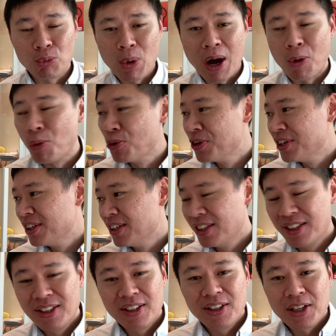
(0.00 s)
Wow.
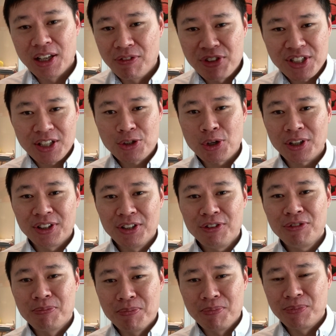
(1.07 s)
If it's
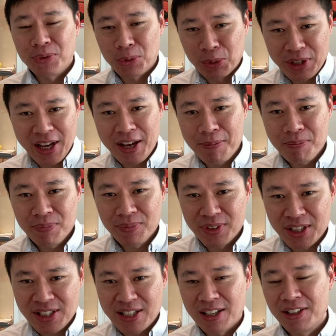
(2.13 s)
attractive to them,
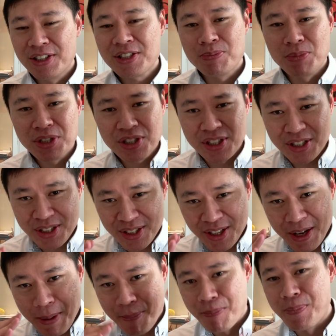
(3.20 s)
the sellers, means it's
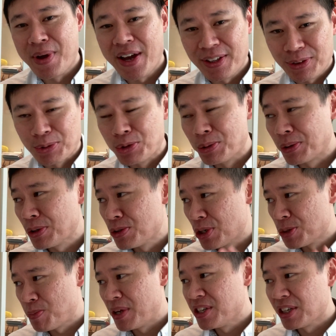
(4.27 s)
bad to you because you're
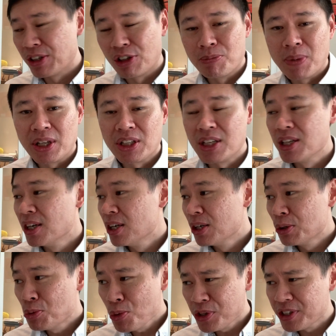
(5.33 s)
spending a lot of money.
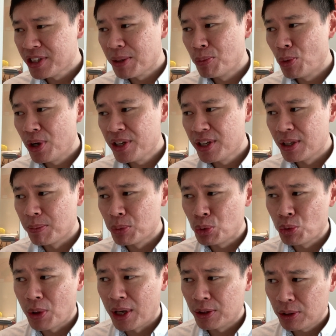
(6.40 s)
Who are the number one and number
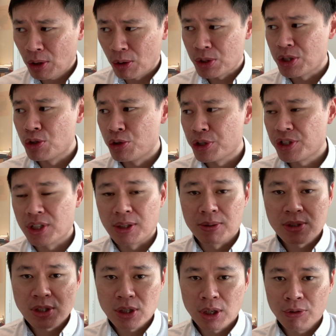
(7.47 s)
two? I thought was interesting.
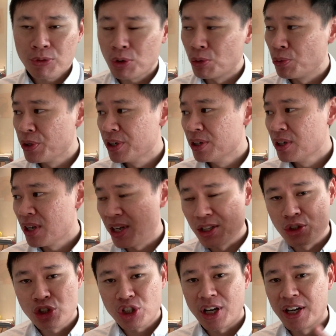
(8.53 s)
South Korea
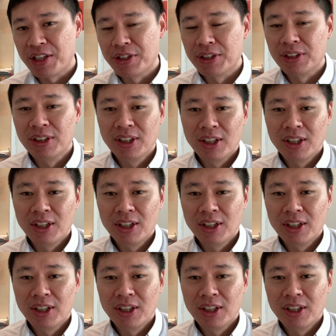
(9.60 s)
and China.